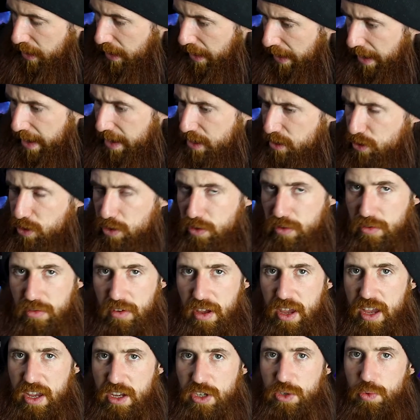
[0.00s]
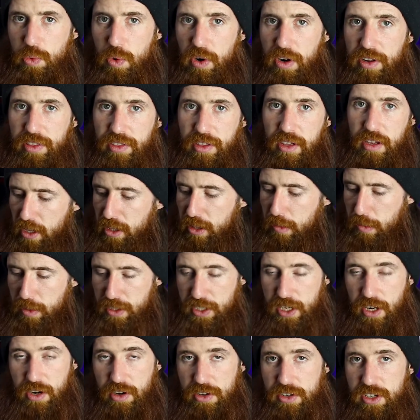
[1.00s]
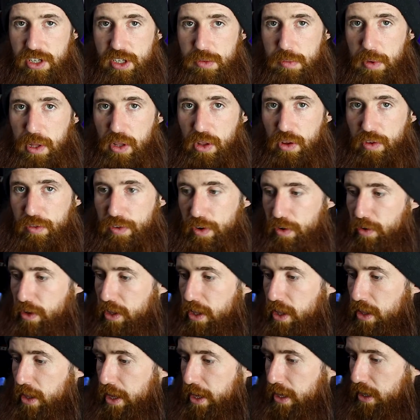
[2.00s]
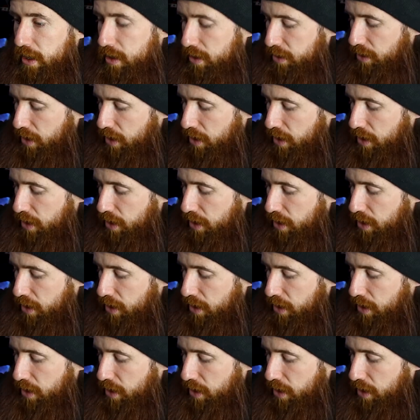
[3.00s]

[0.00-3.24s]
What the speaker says: it is worth it. The materials it's built of, I really like.